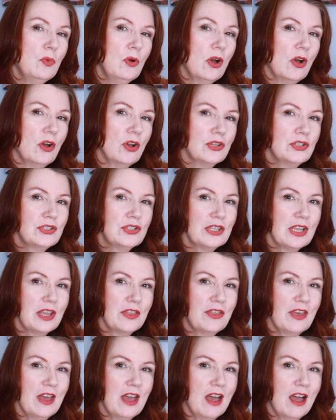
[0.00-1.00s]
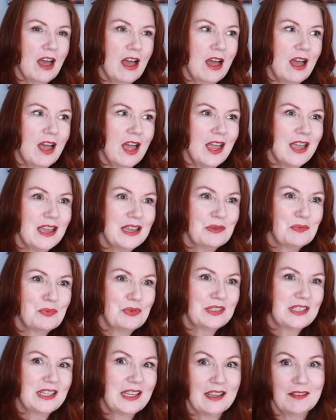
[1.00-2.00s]
was that I
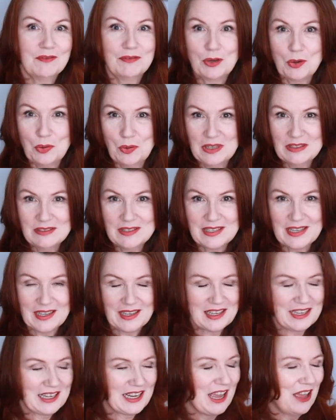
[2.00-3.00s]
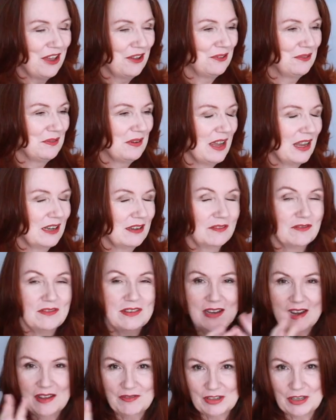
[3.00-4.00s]
would give quilting a go. And I've
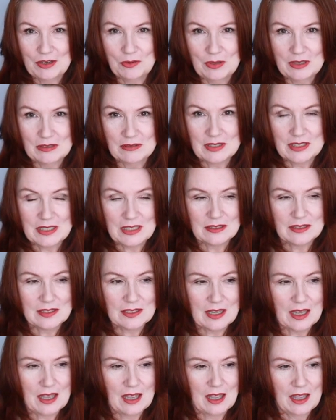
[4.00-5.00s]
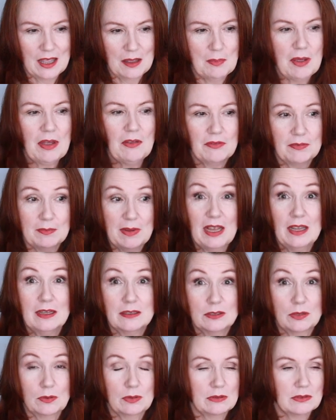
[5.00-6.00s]
never quilted, apart from
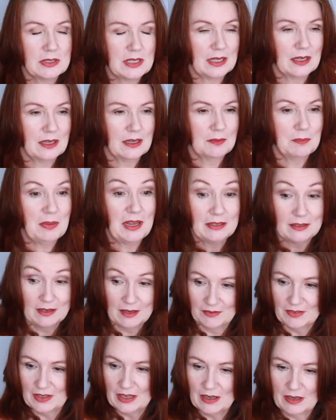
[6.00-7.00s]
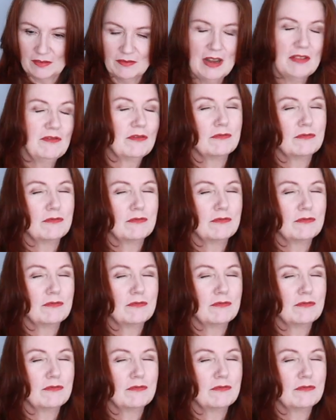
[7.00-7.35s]
hand quilting a bed cover, I'm